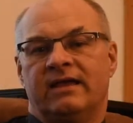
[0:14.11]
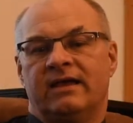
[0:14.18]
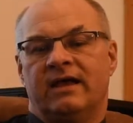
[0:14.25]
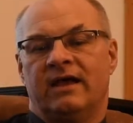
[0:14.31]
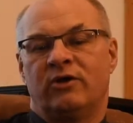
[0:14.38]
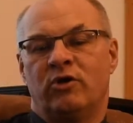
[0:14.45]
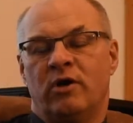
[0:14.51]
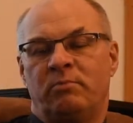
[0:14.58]

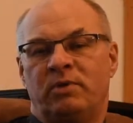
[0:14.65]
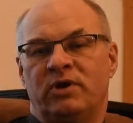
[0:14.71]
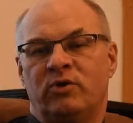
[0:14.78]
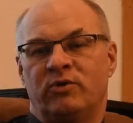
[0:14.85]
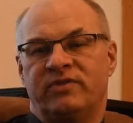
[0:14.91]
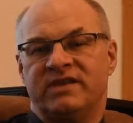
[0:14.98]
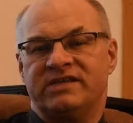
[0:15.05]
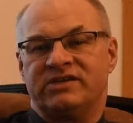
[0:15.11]
I grew up in
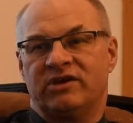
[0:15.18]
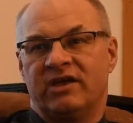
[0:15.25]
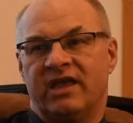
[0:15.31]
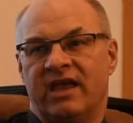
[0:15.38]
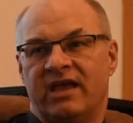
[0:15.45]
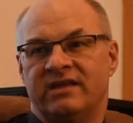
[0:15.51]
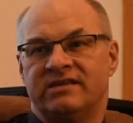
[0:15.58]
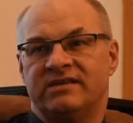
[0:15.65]
northeastern
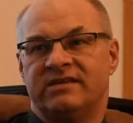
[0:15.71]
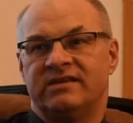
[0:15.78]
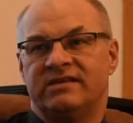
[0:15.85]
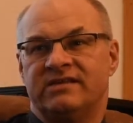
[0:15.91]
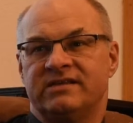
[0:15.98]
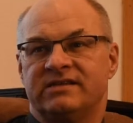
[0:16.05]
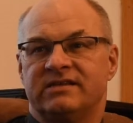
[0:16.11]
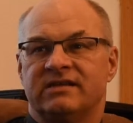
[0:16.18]

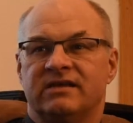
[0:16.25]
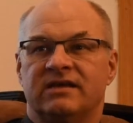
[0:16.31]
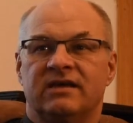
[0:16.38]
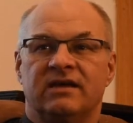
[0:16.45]
Kansas,